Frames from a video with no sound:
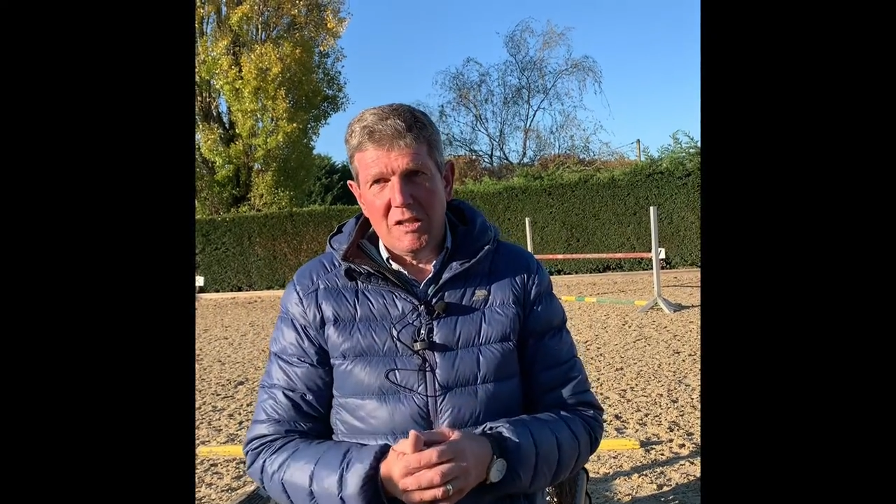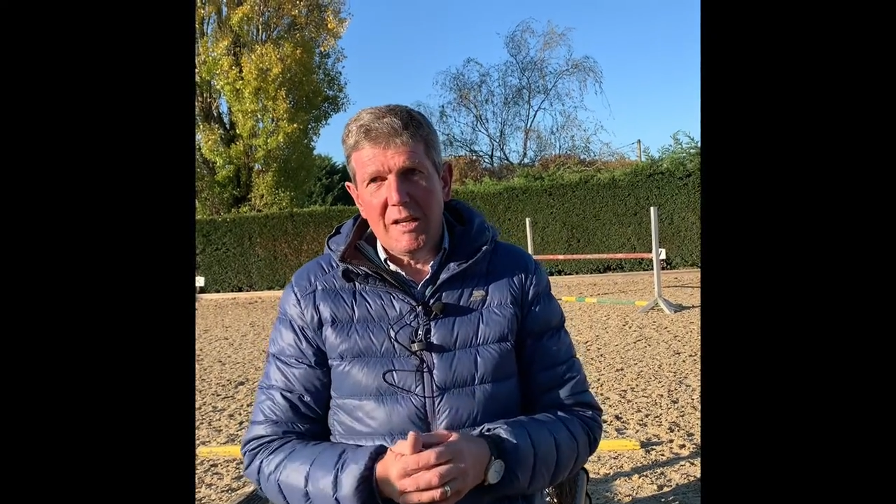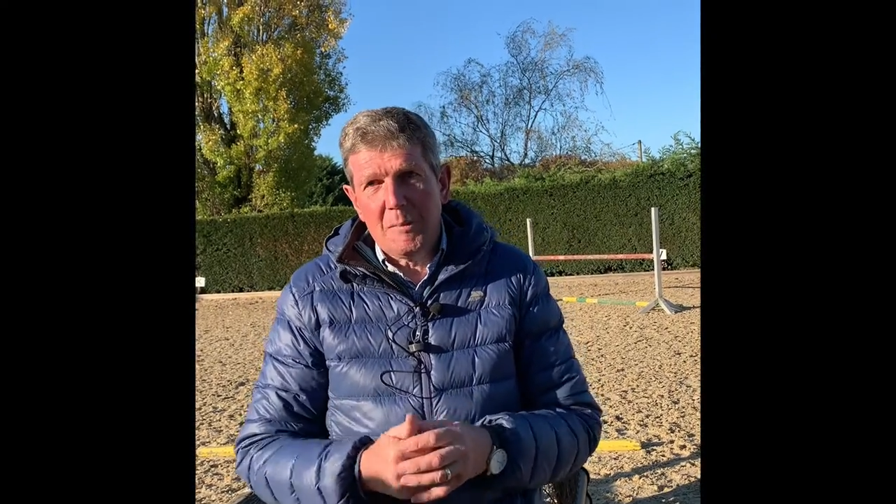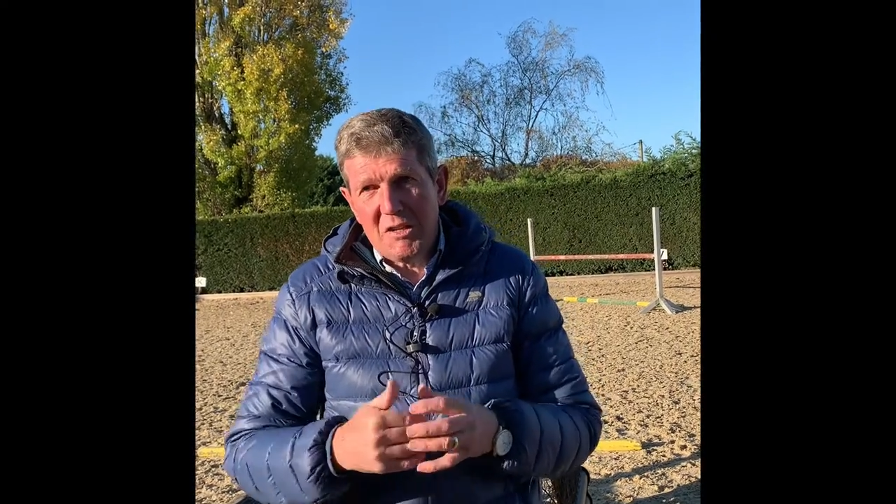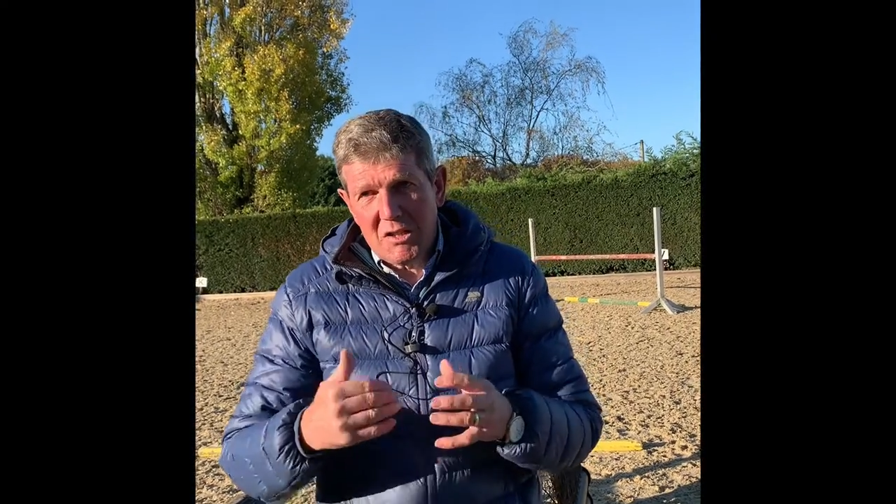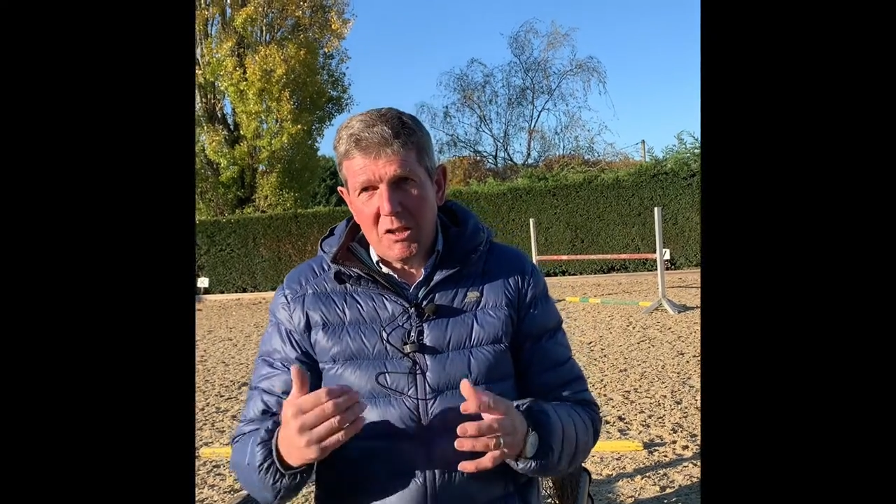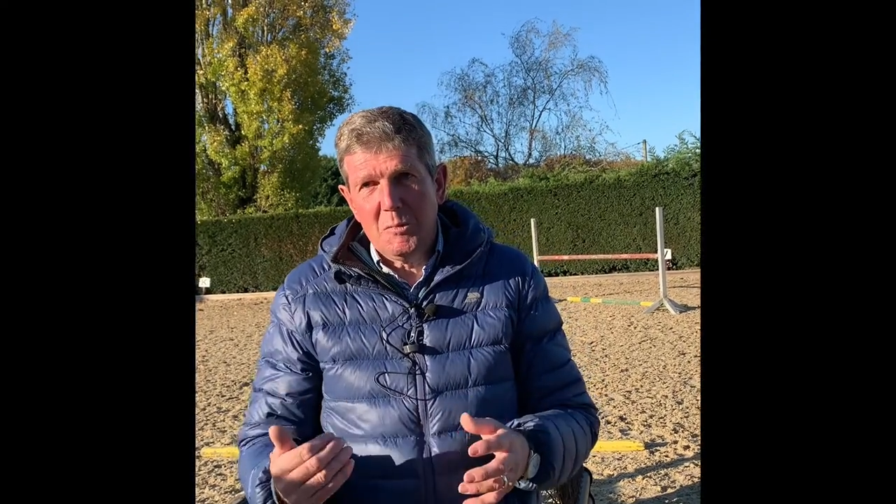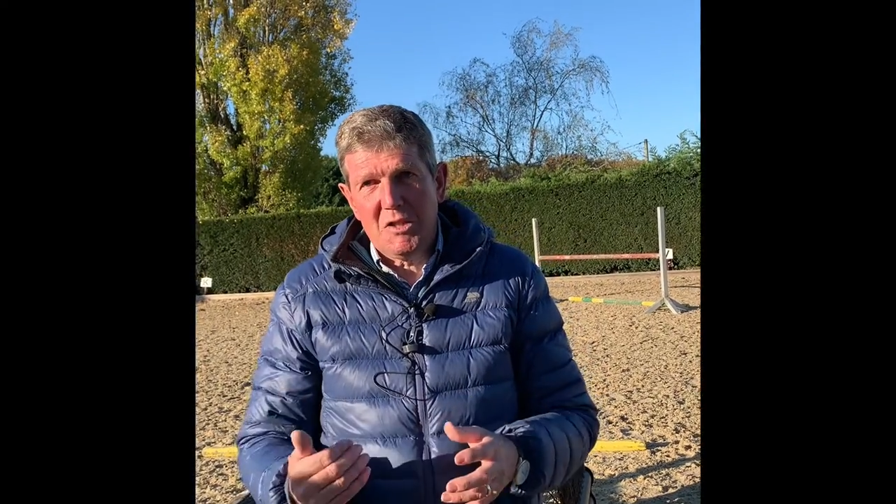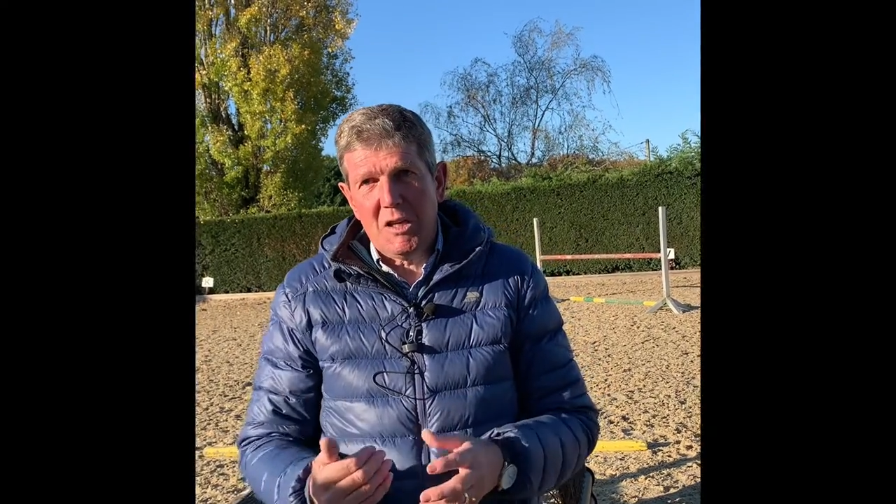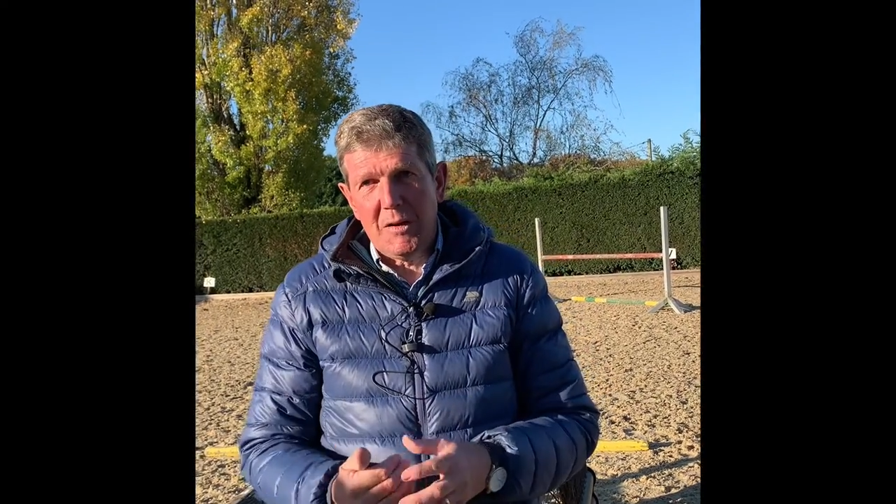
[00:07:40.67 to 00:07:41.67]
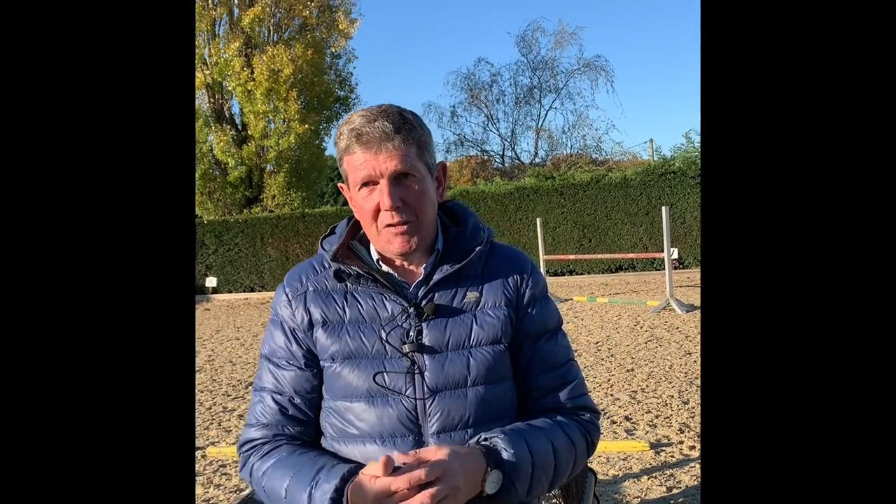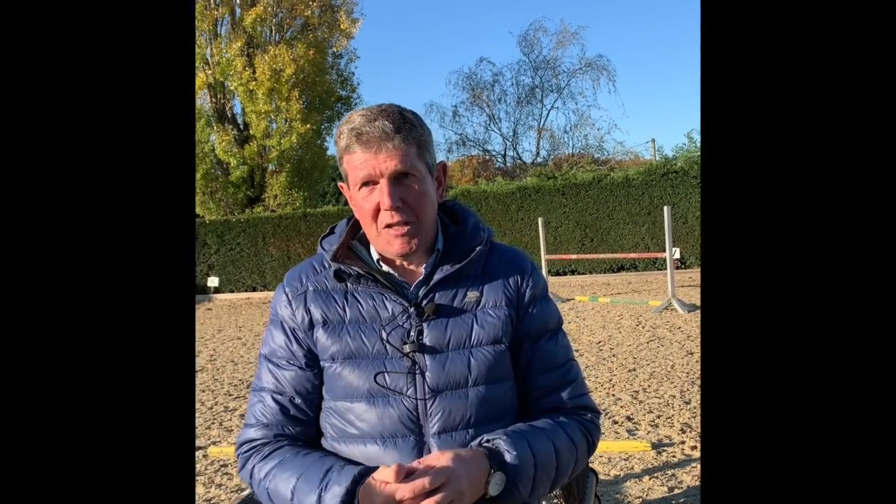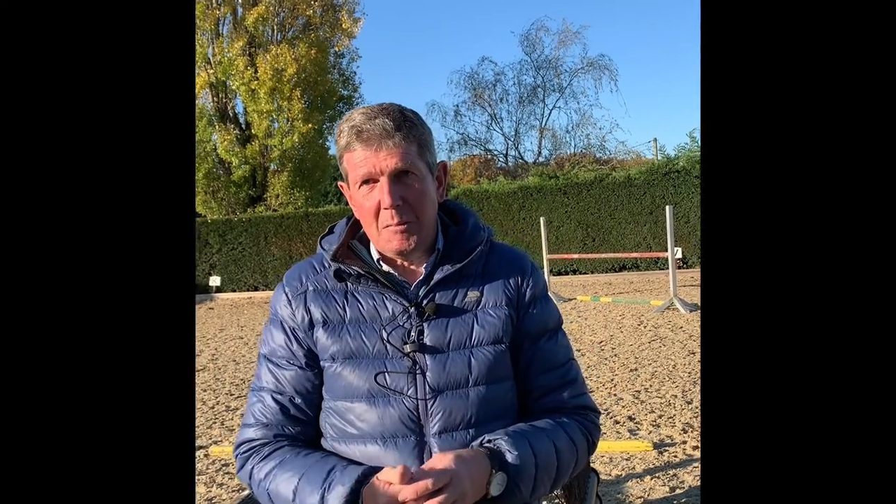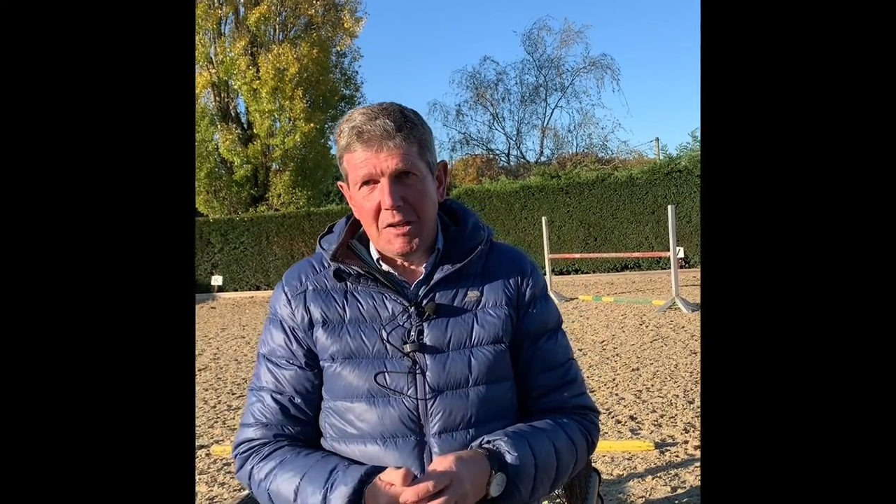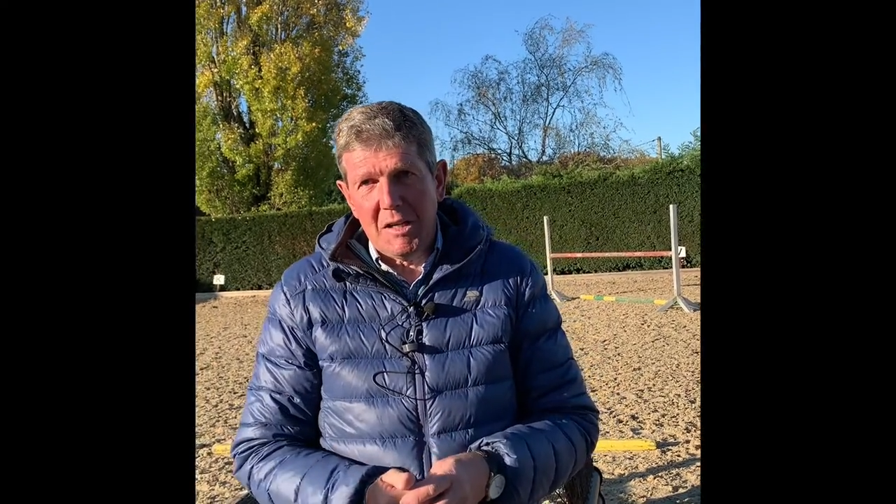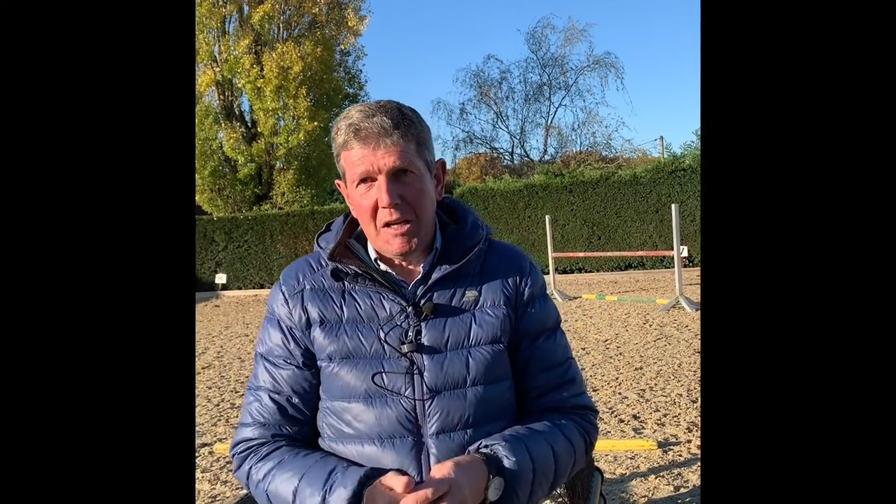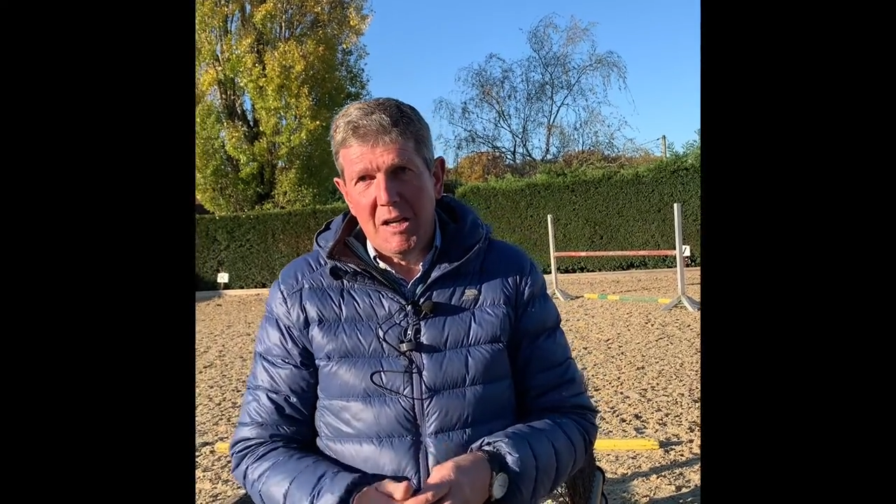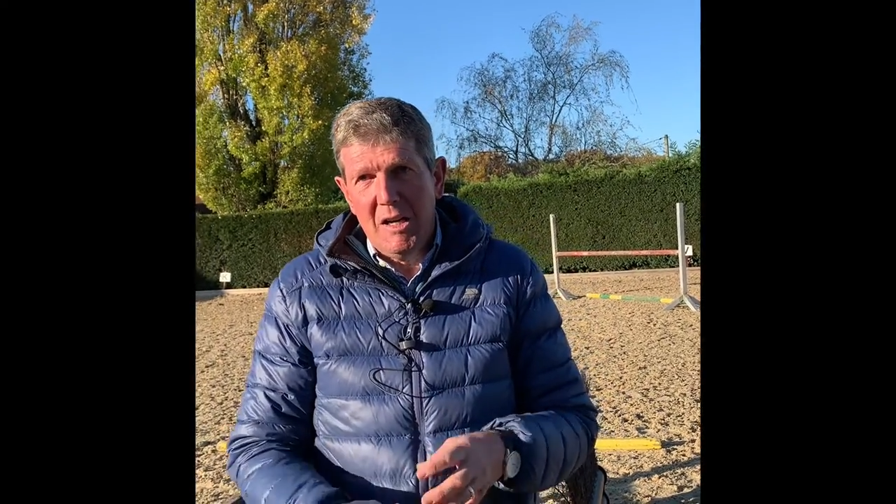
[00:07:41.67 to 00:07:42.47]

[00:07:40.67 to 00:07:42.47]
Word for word: They can be a superstar for somebody